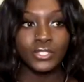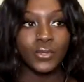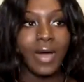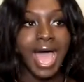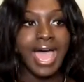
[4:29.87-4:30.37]

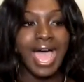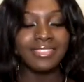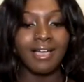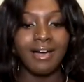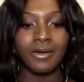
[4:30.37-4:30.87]
So I, I
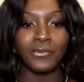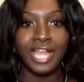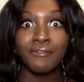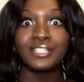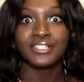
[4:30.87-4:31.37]
thought when
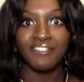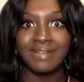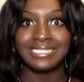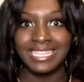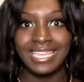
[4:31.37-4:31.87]
I reserved
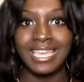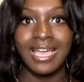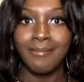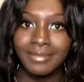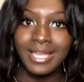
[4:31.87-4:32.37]
my
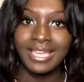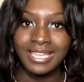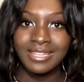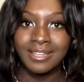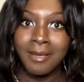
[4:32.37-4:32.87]
ticket, I'm
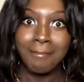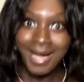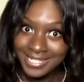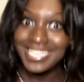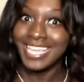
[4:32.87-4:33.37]
thinking
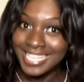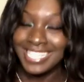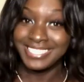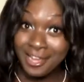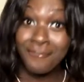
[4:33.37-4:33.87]
my ticket
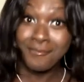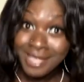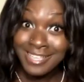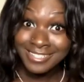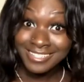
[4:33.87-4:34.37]
is there for
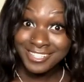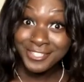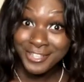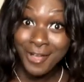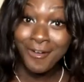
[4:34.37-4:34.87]
me.
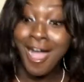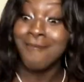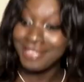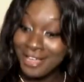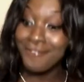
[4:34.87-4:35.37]
You know,
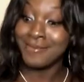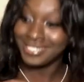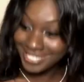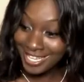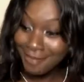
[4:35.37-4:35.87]
I'm here for my
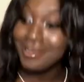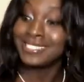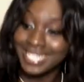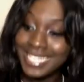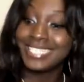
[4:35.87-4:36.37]
ticket. My
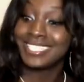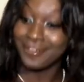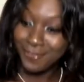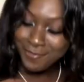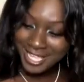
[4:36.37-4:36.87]
ticket is
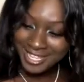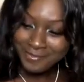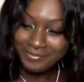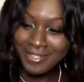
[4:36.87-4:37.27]
there for me.